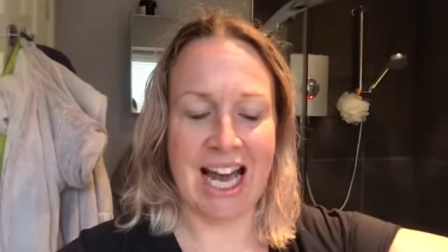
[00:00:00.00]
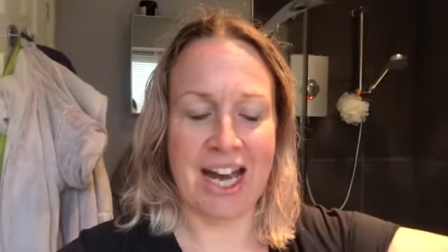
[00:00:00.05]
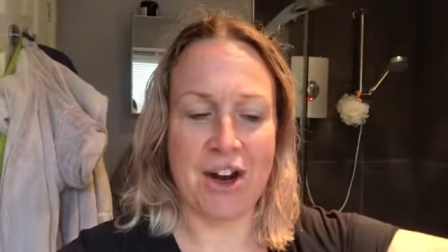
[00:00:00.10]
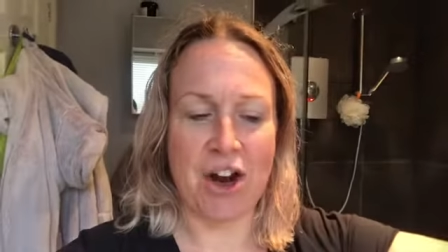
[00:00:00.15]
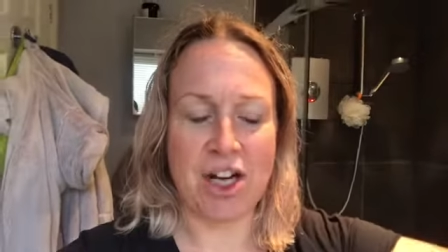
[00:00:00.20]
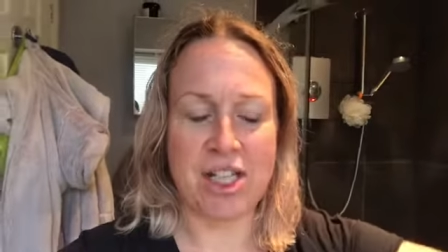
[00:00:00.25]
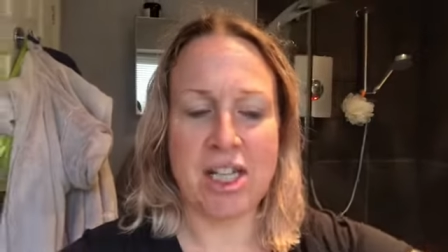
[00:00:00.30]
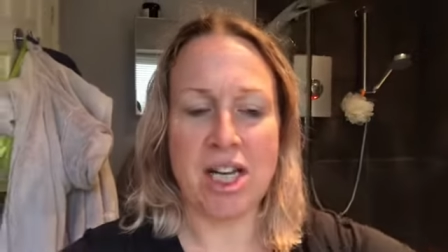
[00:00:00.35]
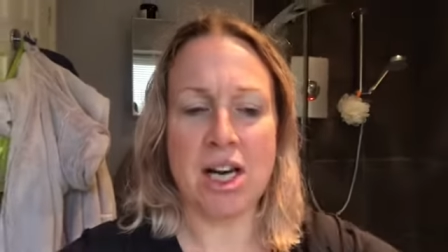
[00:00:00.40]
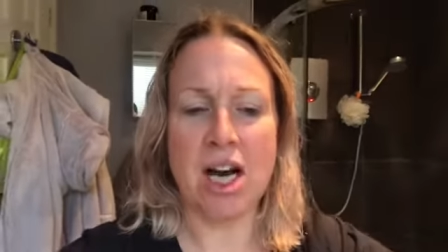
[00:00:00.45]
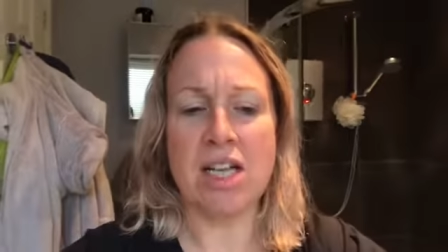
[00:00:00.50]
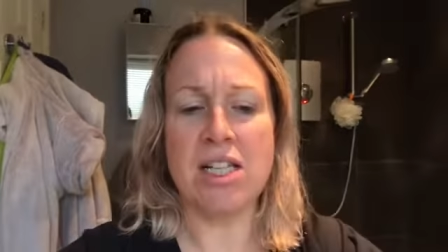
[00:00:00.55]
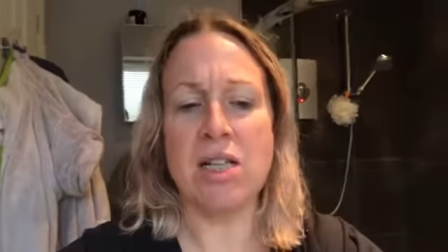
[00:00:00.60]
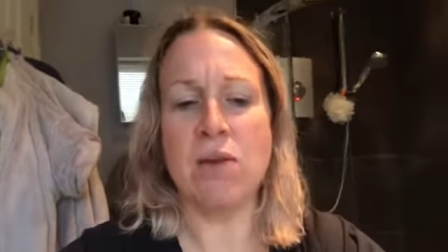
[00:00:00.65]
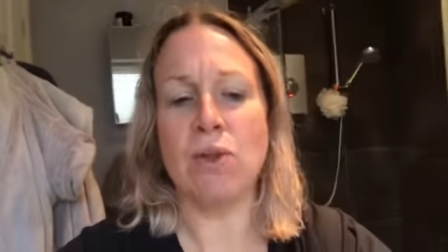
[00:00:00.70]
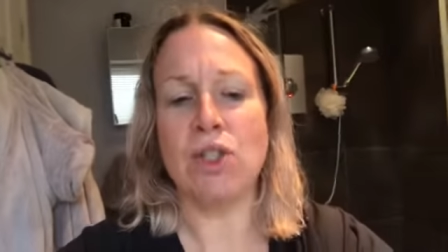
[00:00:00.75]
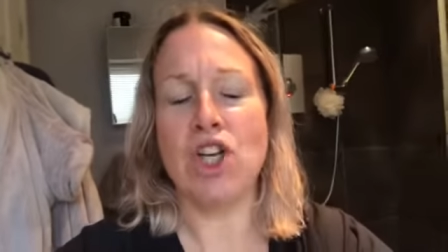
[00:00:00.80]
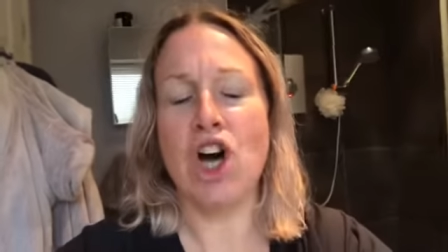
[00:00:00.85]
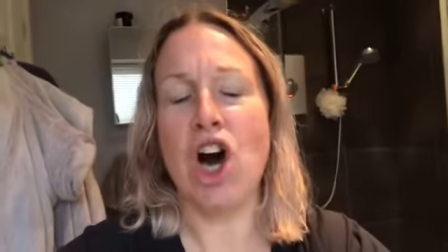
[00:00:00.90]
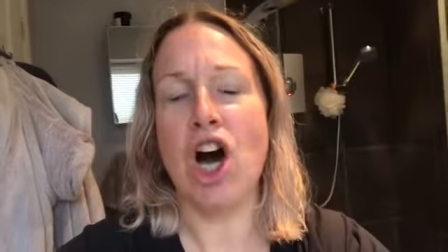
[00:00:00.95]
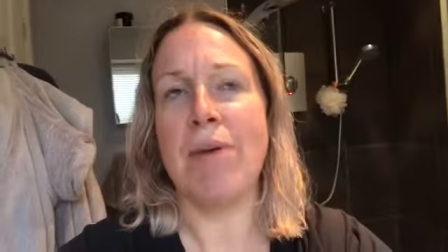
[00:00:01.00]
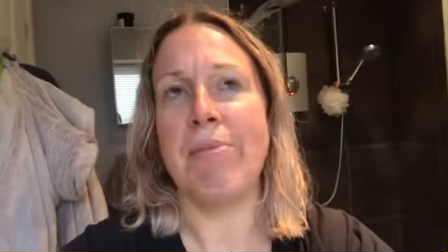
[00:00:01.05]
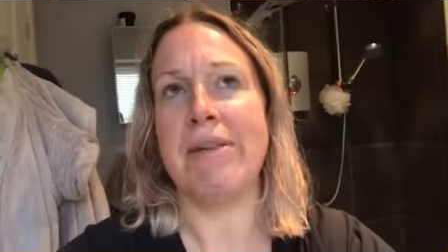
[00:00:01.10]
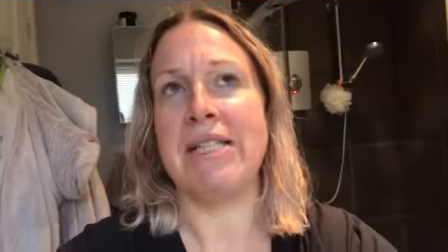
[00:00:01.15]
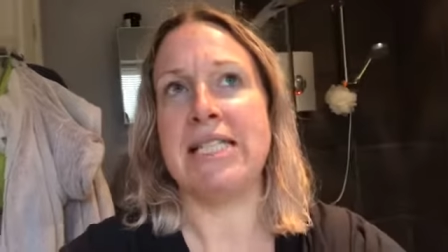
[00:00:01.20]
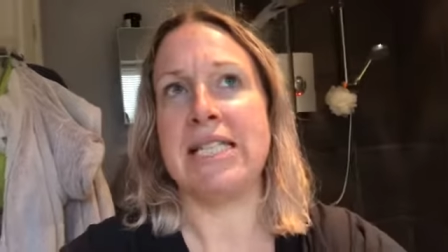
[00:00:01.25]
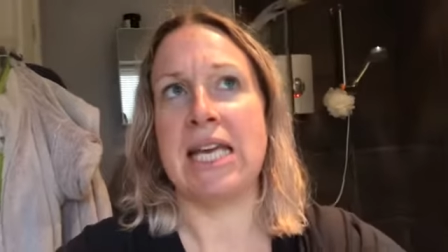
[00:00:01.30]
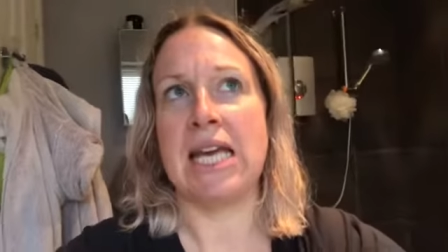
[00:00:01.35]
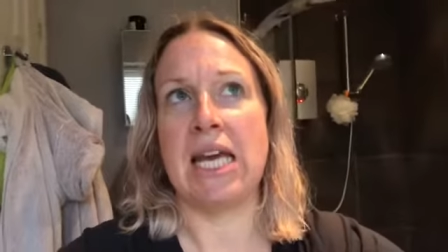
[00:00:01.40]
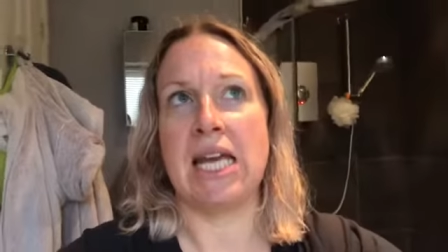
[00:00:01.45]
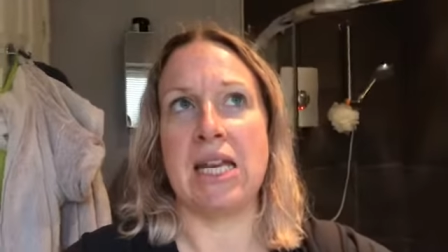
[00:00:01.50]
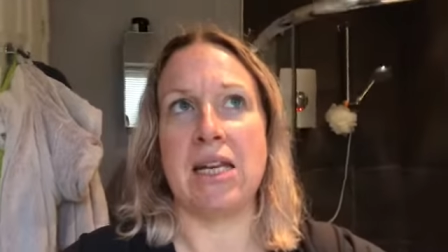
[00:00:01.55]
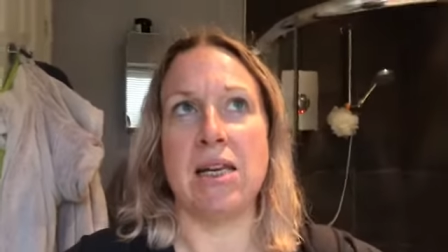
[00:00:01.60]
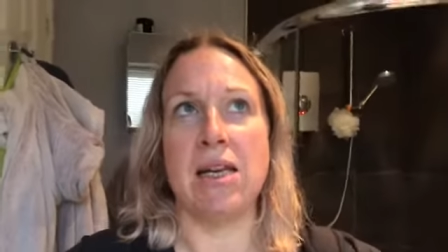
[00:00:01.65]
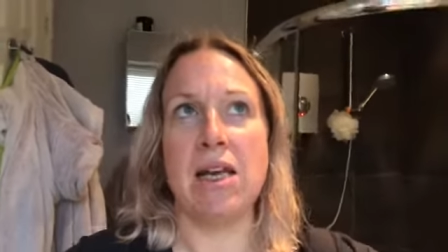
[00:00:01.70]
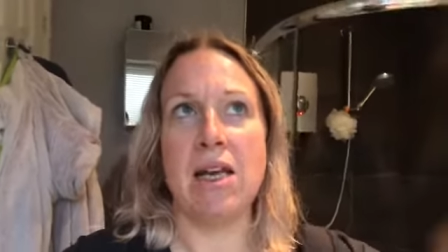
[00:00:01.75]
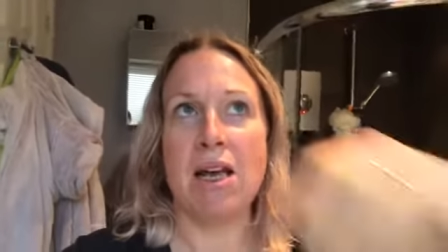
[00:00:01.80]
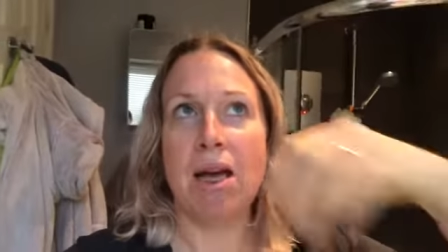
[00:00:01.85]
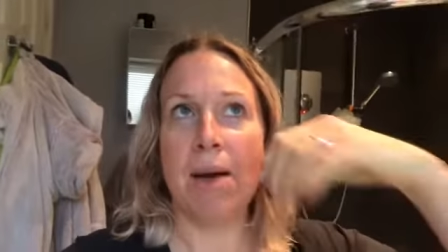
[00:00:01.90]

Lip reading: And I don't know what time I did it in,